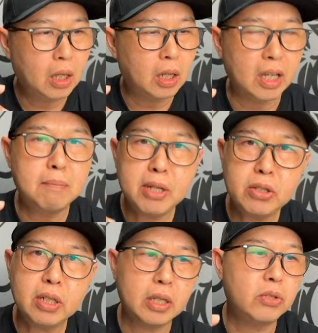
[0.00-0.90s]

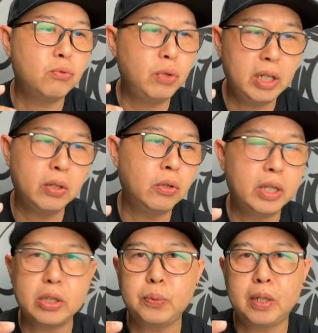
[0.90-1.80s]
imaging is really good
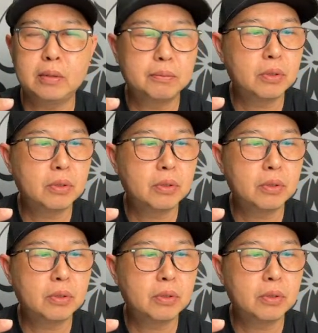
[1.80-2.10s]
as well.